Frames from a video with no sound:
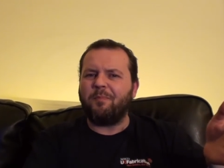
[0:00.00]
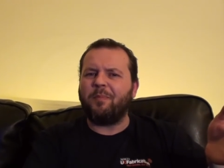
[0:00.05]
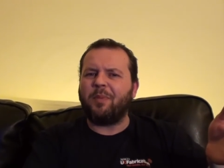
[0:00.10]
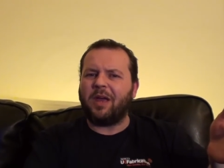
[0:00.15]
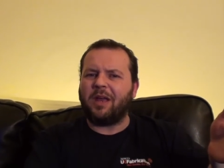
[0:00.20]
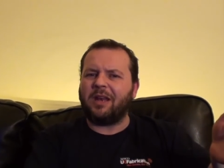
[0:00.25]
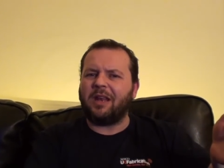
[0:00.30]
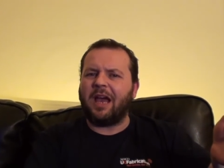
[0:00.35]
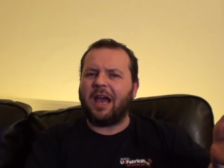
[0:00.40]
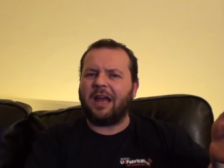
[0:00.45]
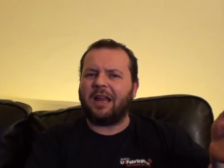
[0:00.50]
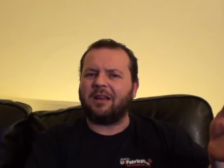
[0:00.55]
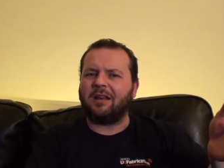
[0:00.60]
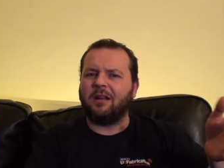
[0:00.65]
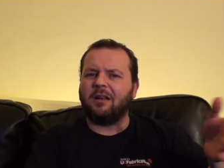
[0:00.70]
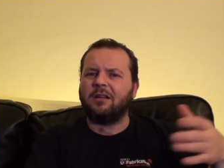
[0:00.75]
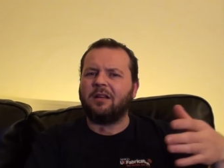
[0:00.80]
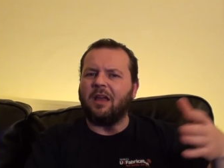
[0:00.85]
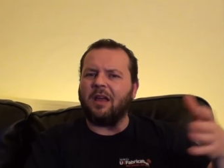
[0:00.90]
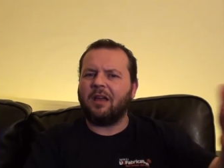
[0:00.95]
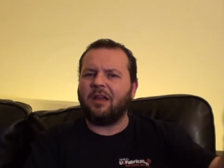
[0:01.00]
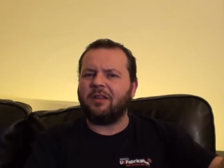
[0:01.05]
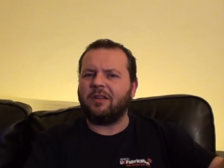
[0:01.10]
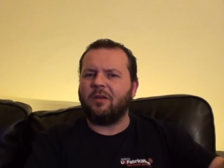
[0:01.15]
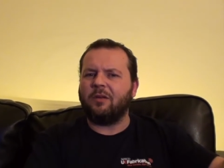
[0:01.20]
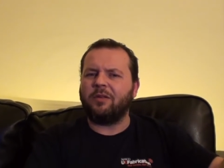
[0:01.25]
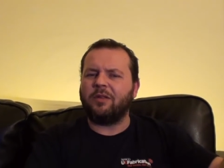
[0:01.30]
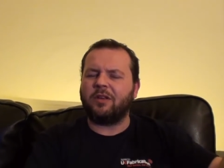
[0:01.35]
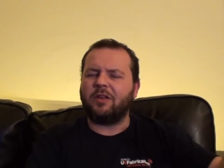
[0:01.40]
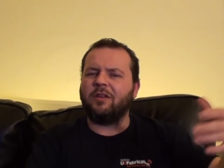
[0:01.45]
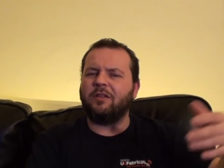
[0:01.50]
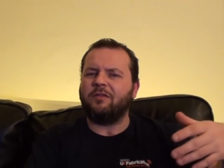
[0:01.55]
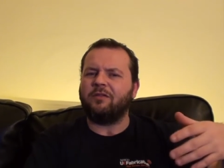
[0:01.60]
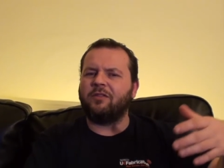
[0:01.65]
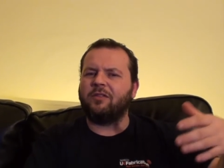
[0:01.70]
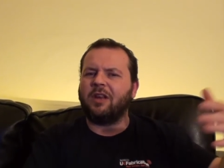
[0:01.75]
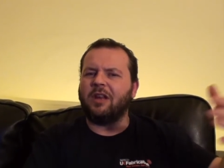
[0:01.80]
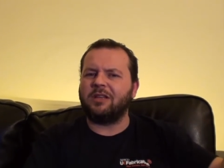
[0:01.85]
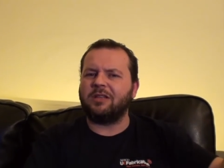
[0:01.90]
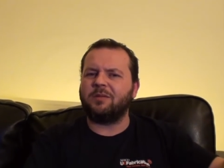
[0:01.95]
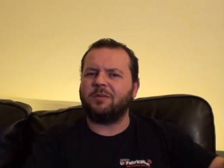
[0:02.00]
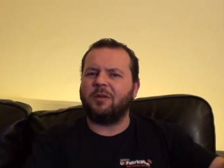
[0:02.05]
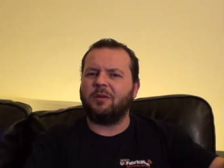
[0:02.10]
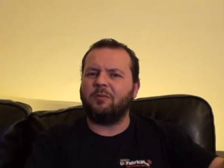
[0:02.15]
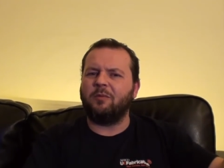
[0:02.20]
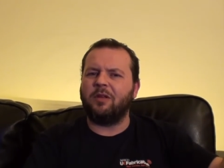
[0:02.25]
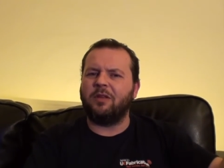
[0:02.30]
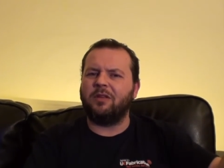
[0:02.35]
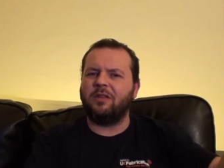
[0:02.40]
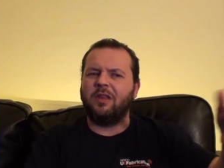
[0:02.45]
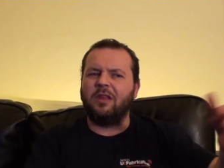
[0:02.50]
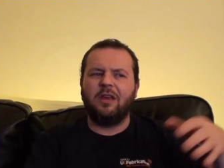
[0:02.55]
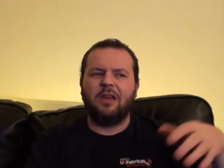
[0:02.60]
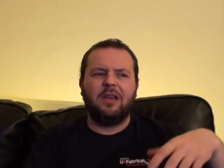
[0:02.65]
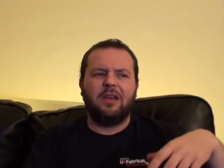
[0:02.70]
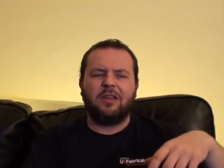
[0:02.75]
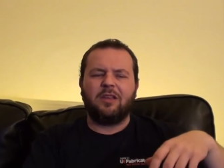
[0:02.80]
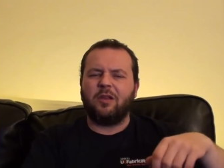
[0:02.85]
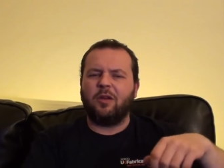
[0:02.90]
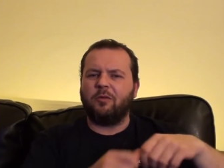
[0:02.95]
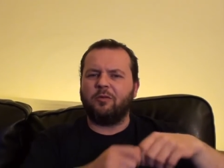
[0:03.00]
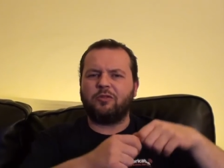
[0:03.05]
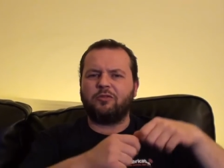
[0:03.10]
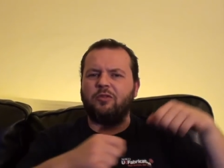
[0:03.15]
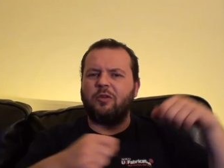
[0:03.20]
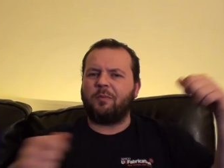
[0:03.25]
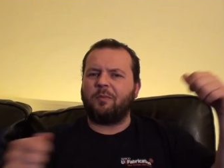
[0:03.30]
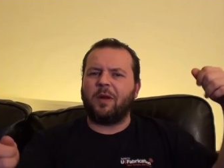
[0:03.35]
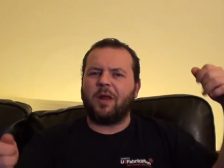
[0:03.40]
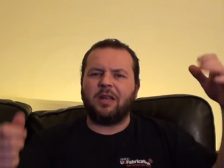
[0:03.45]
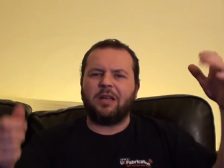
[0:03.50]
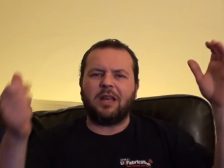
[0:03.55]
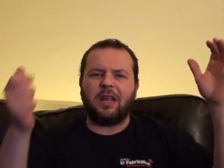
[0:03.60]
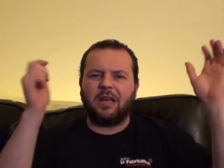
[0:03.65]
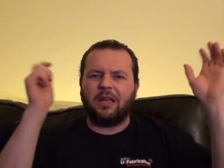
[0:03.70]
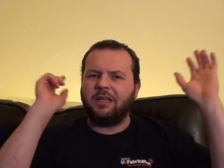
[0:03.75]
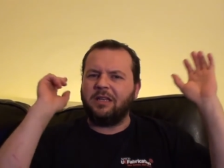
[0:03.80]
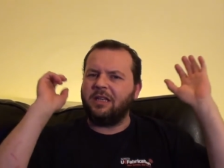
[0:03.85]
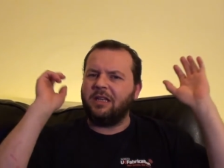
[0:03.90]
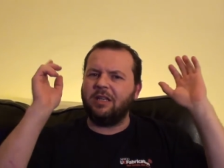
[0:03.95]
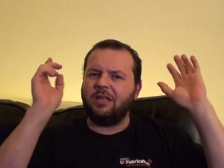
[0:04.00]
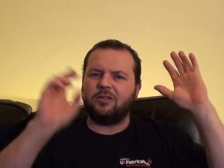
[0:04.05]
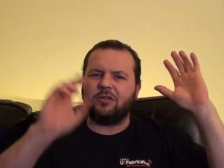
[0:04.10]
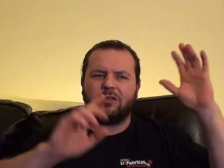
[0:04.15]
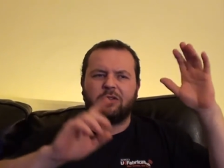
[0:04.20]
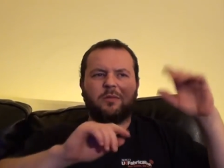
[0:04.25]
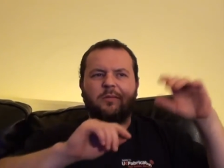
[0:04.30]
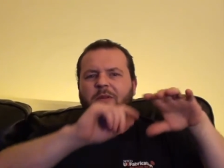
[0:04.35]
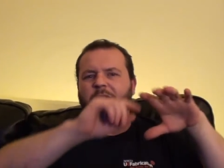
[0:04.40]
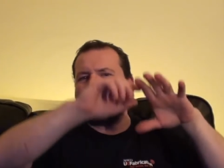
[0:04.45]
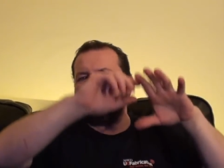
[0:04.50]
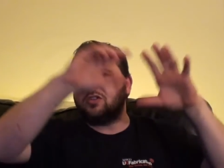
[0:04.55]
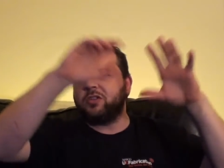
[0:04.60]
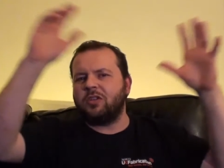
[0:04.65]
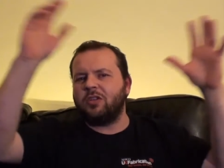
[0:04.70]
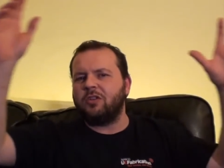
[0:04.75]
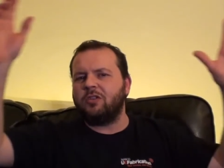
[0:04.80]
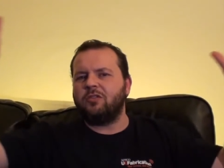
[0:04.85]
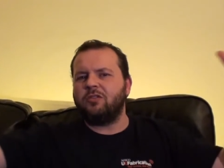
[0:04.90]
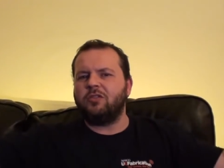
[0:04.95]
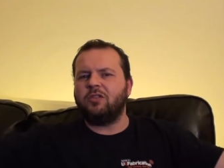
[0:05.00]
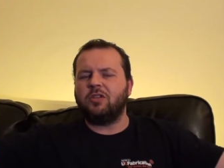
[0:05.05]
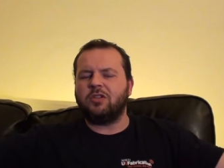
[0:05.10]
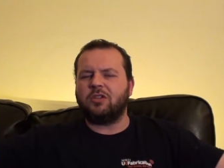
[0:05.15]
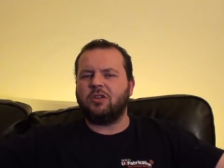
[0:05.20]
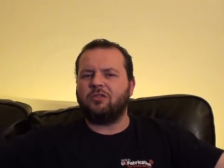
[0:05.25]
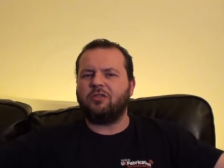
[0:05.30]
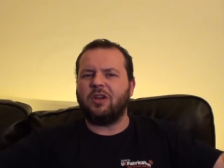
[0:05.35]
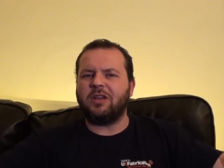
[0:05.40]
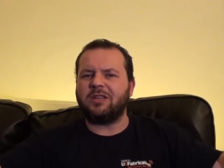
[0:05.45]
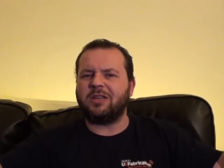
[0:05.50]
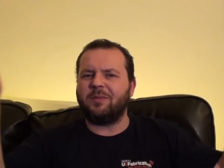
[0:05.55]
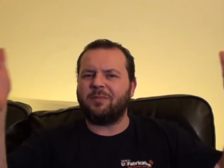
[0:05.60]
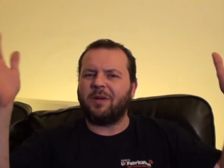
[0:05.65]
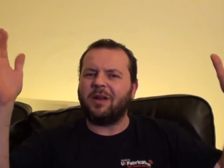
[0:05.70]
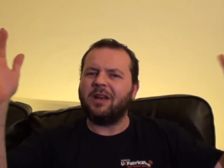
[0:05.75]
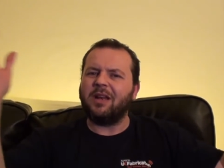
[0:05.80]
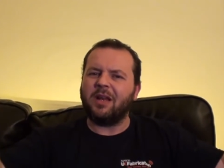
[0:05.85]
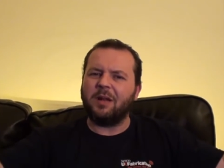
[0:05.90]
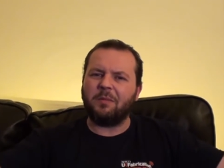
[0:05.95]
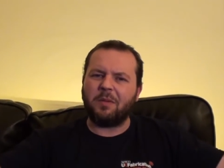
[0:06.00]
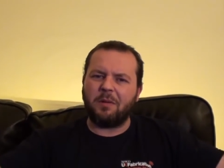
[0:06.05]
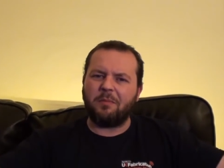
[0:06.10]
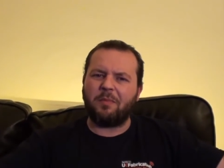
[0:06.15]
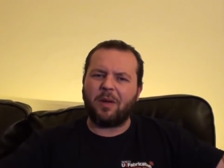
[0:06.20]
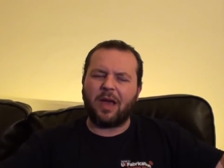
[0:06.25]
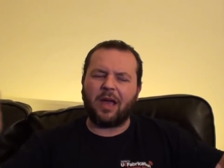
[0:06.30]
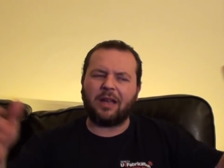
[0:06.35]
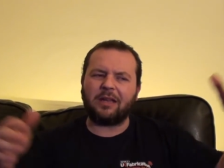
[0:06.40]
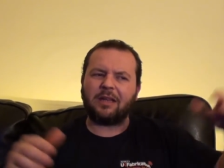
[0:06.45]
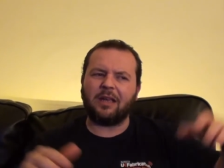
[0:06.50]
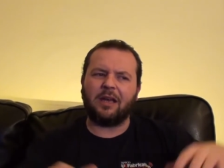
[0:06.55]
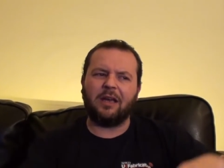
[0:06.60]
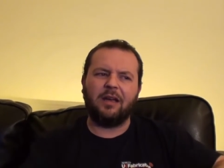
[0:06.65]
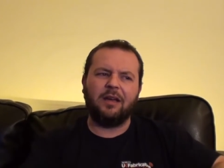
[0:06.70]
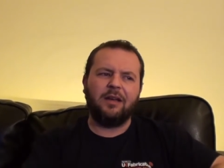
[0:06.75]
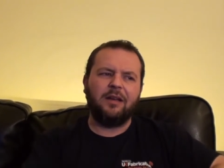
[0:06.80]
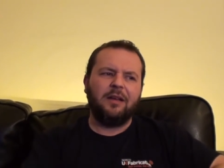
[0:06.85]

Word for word: better handled. Uh, you know, they could have done something with, you know, strip light L E Ds or something, just to just to dress up a little bit better.